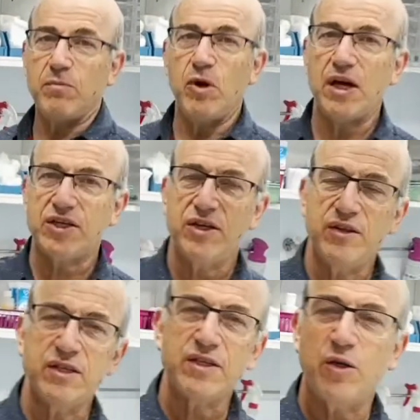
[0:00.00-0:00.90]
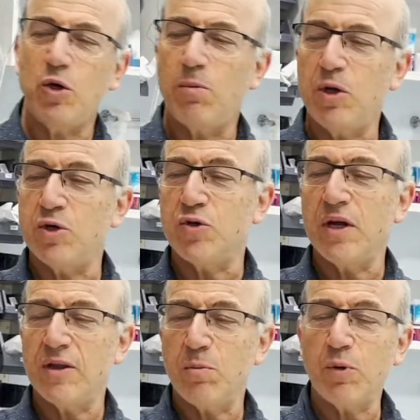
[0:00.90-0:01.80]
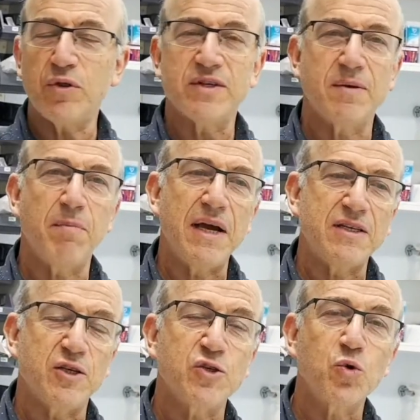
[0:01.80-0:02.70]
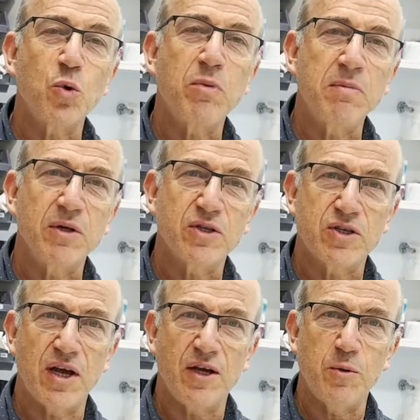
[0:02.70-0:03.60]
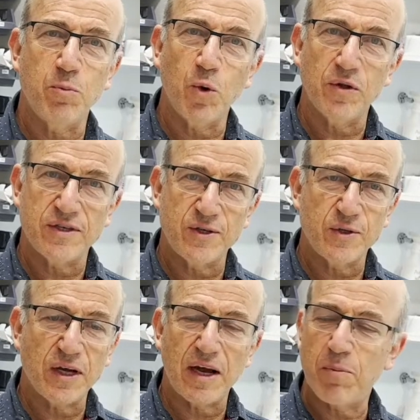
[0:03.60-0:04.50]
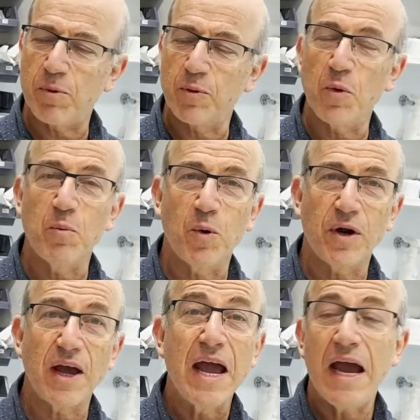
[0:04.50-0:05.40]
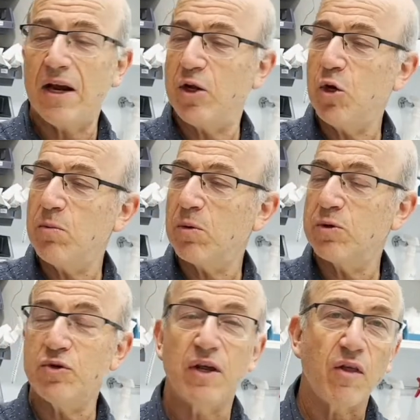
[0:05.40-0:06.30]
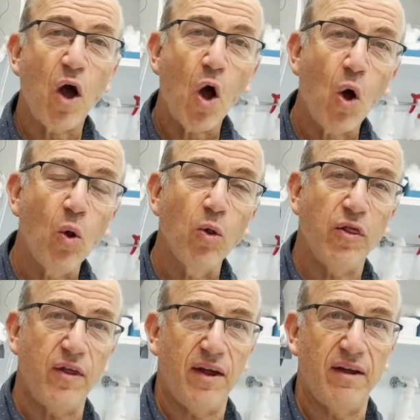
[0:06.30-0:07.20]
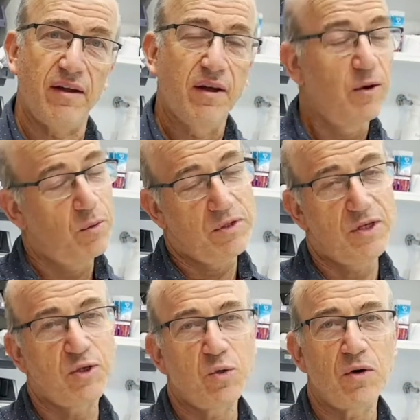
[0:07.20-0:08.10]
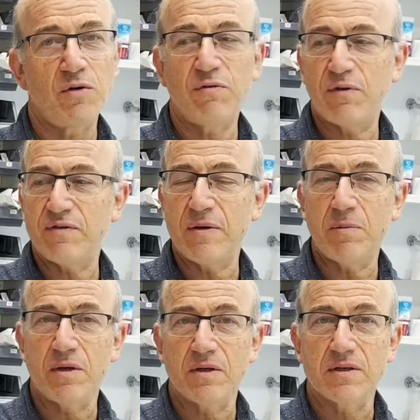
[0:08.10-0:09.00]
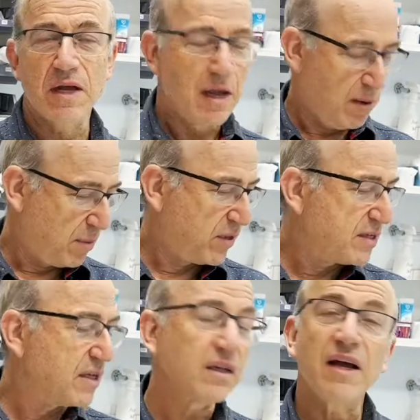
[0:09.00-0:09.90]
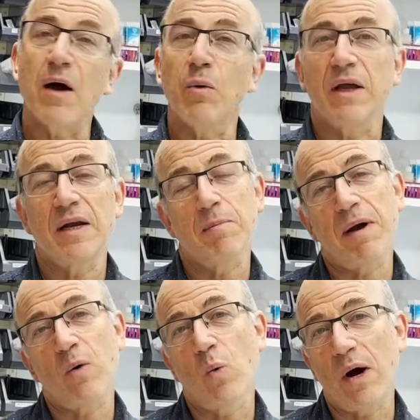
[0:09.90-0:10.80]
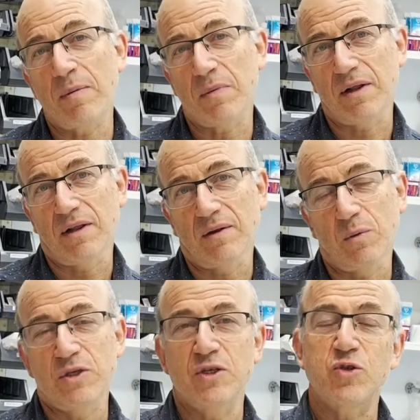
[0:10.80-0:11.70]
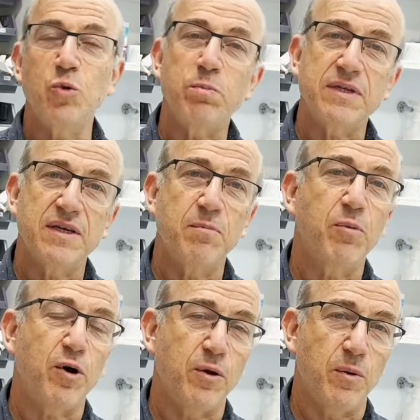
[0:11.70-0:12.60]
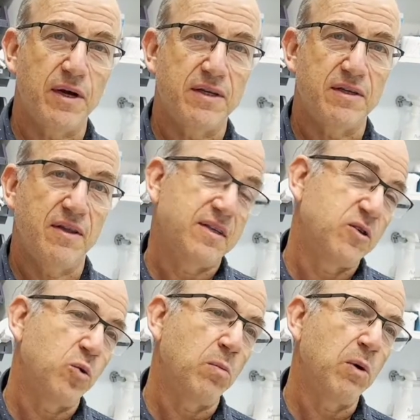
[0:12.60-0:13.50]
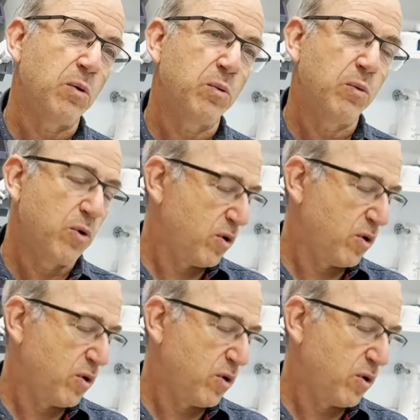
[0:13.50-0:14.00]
This is a human. You put this, it makes a strawberry milkshake. You pour this into a cup with warm water, and a human would drink the whole thing, which is 250 mils. But this little guy will get about 1 mil, which is 2% body weight, and that's normally what we work